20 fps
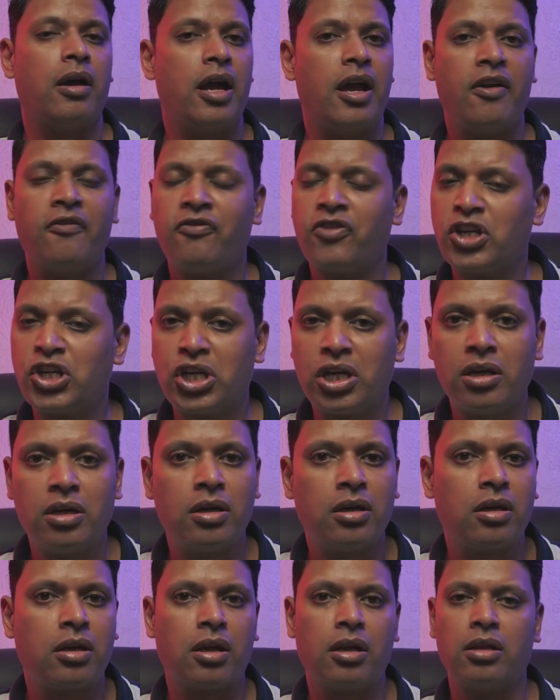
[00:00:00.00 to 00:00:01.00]

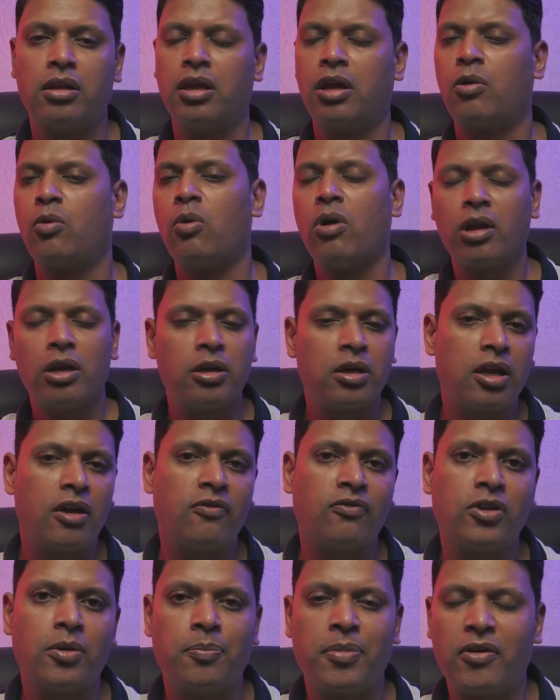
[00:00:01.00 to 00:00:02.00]
efficient, the quality
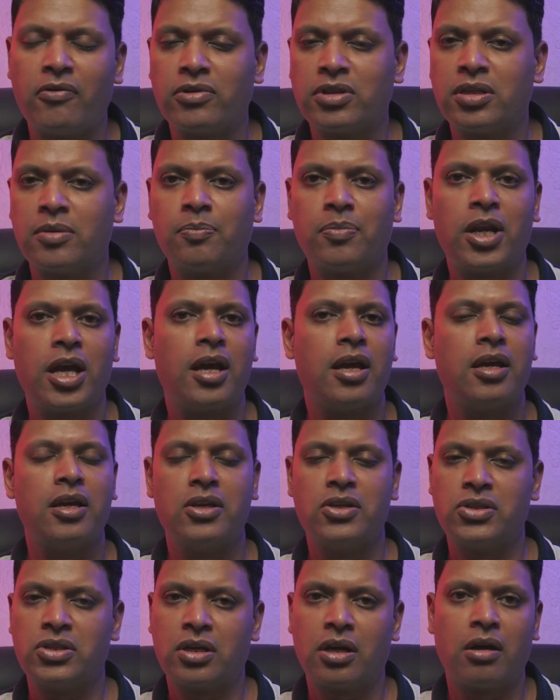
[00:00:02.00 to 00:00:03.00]
of the power supply
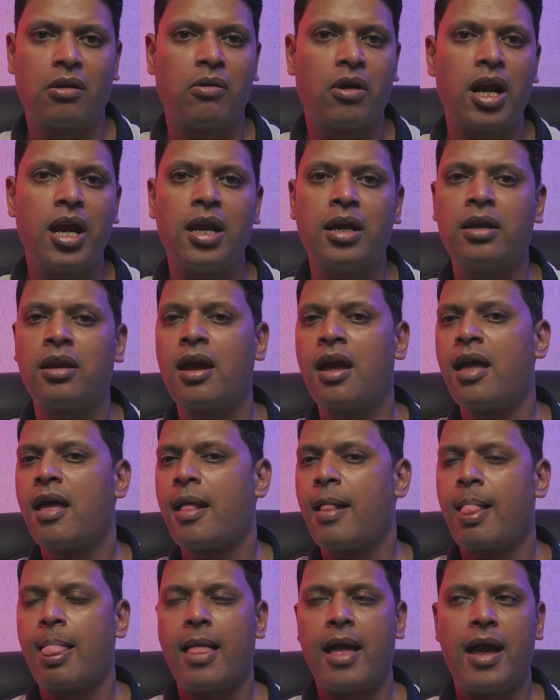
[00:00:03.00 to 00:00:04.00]
is great,
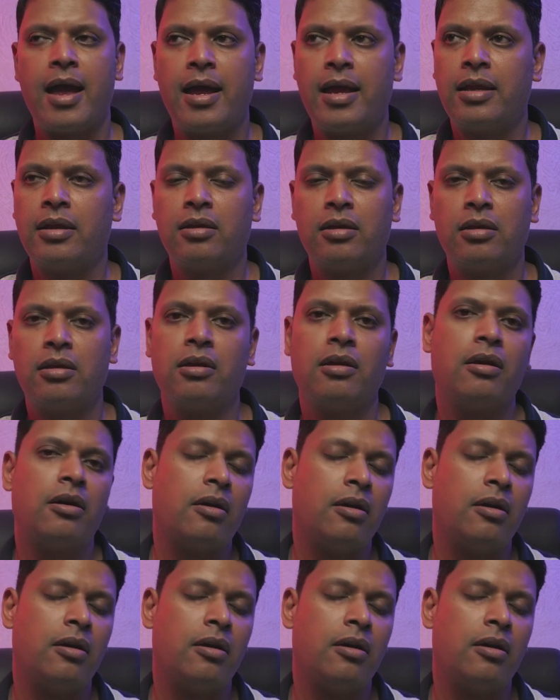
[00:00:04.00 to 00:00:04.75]
and